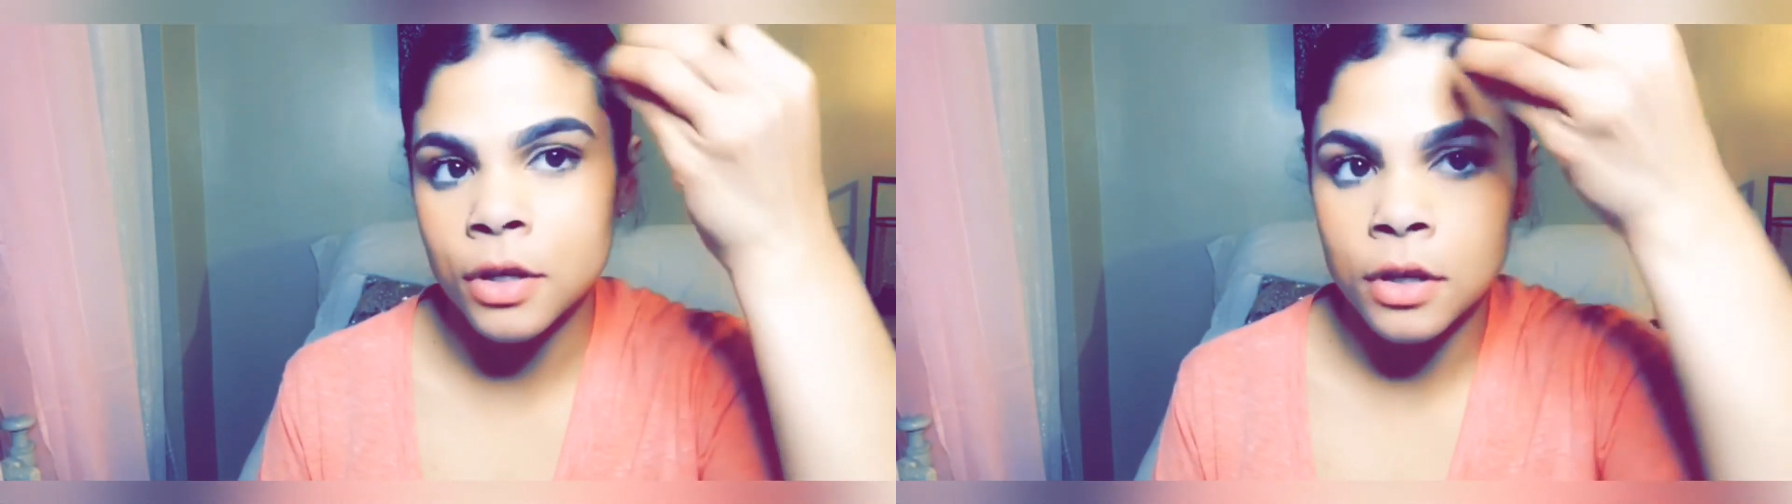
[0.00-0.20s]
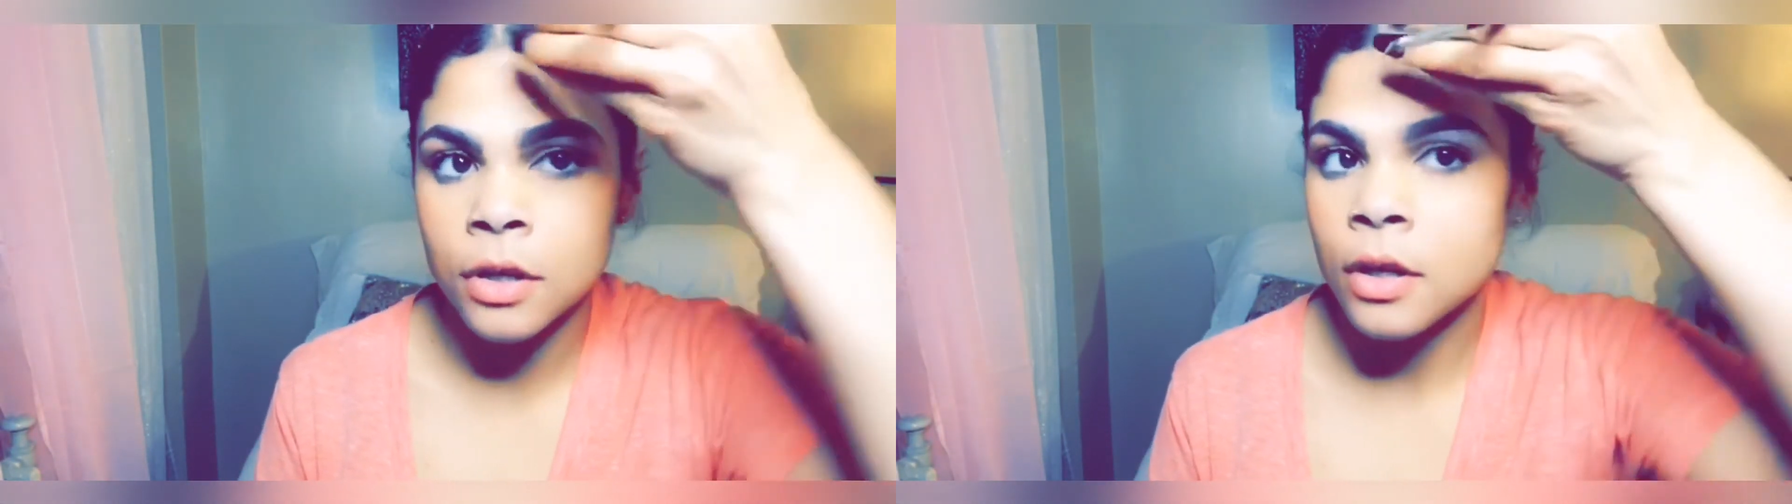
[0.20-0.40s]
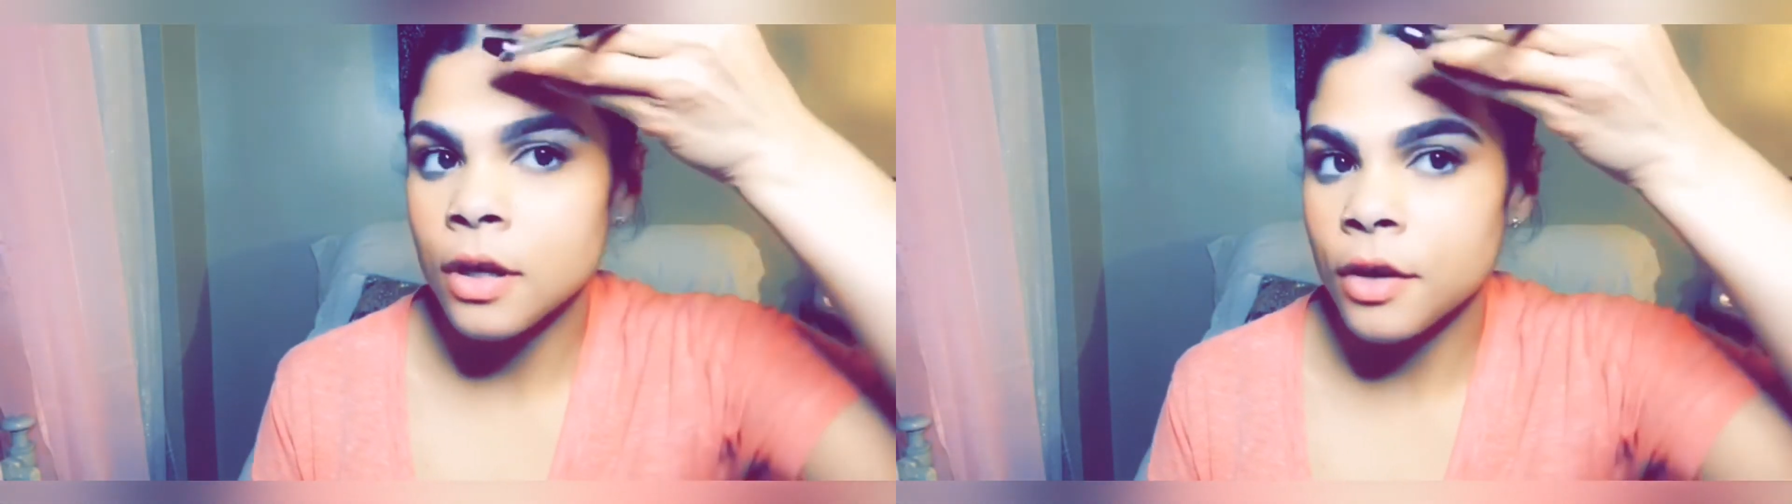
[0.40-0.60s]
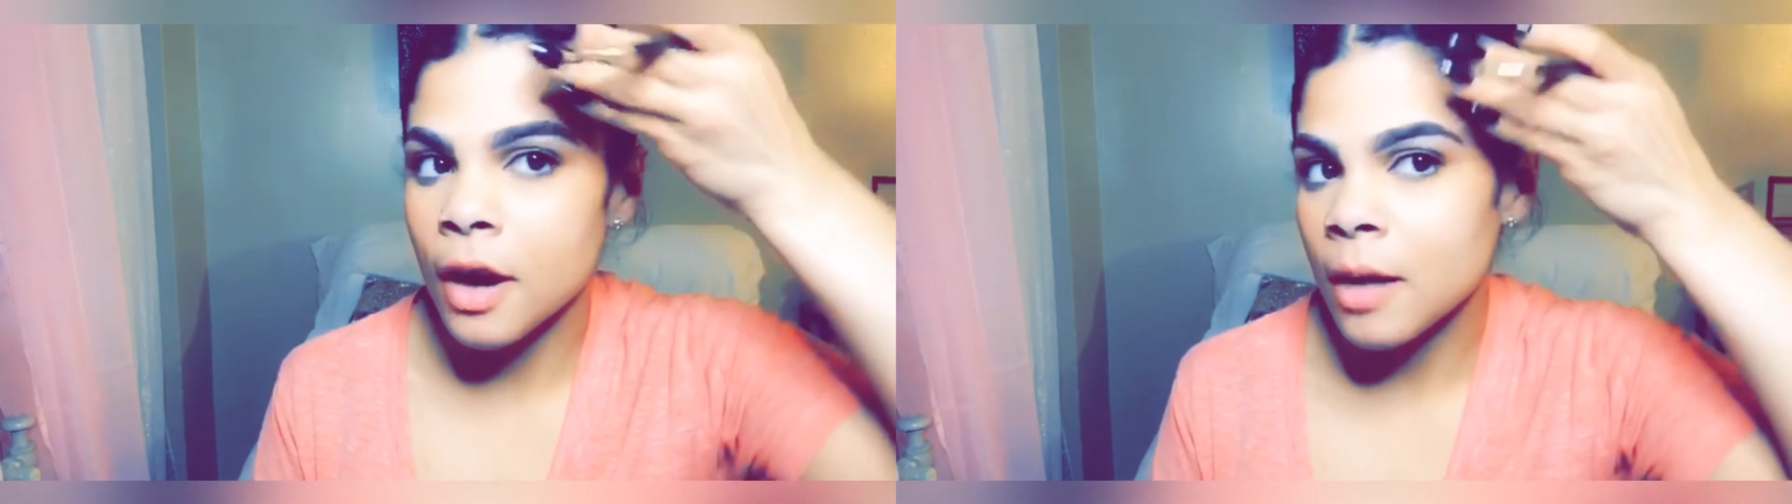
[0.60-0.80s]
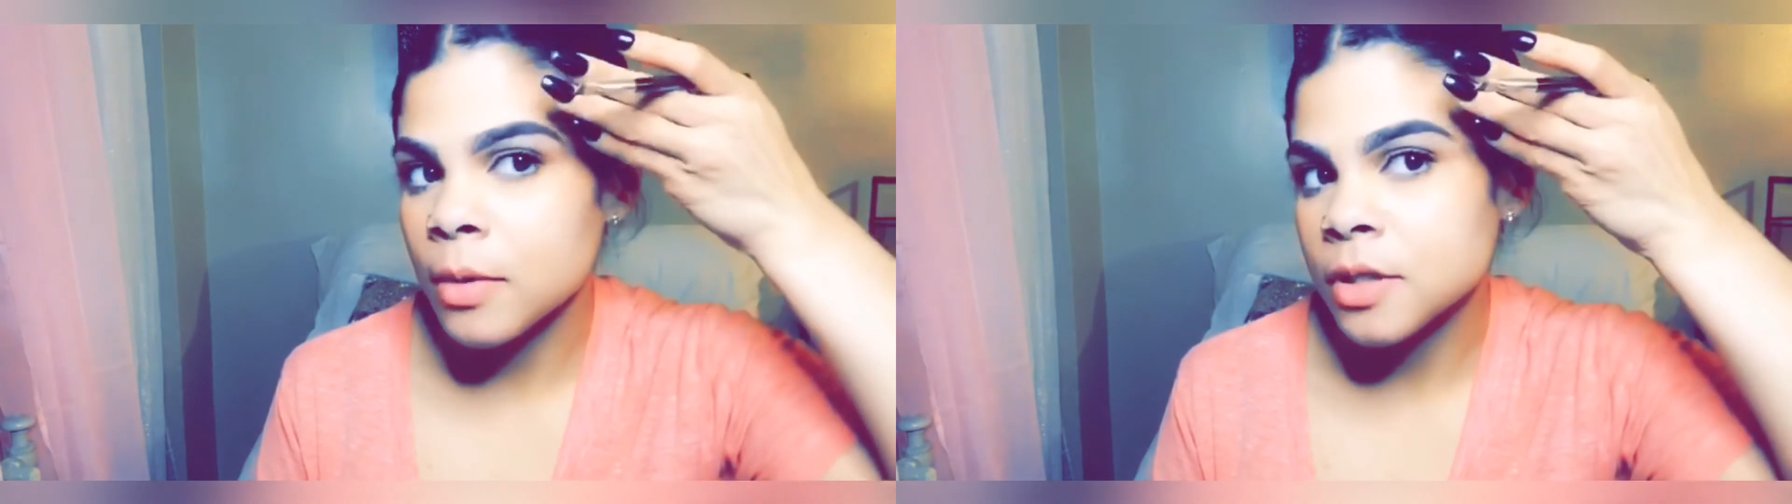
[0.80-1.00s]
eyebrows,
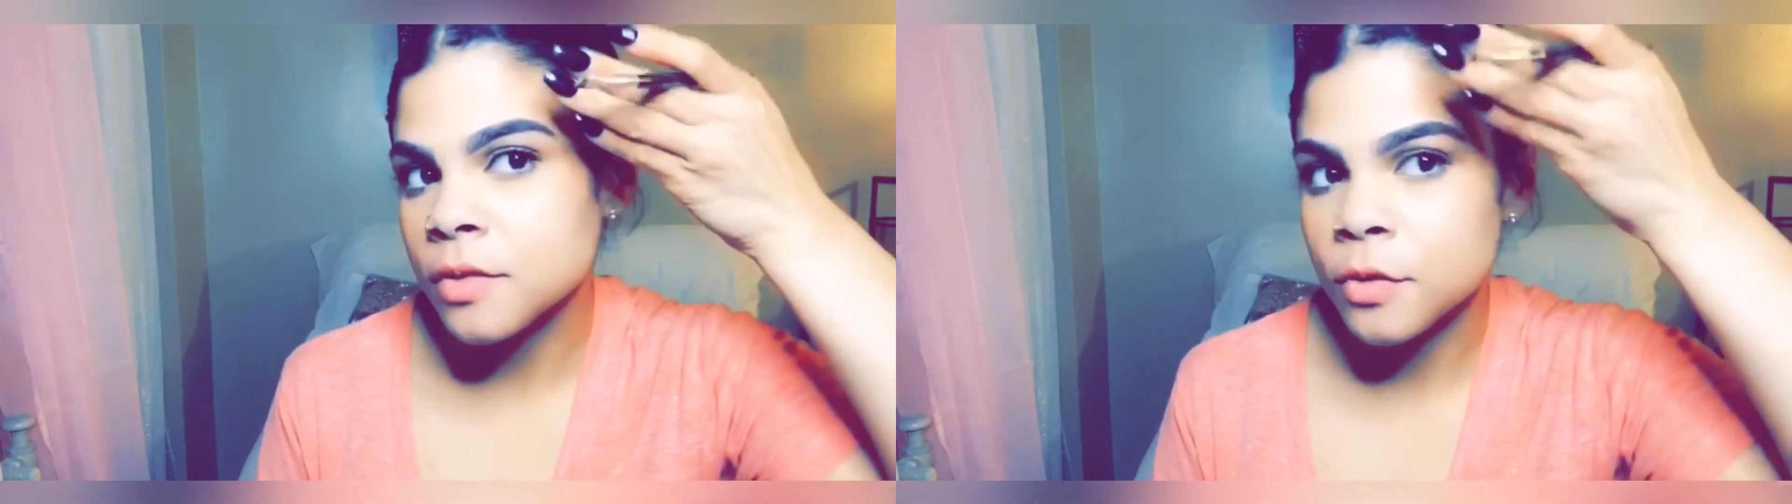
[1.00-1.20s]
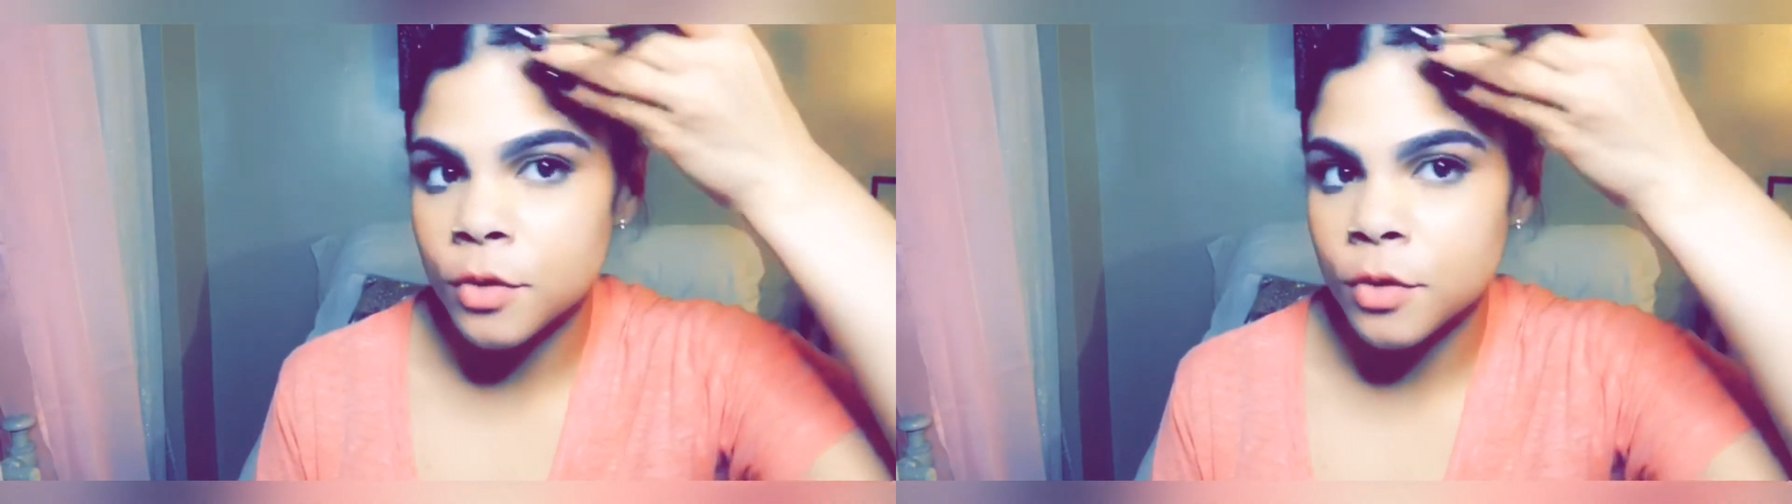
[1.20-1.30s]
of course,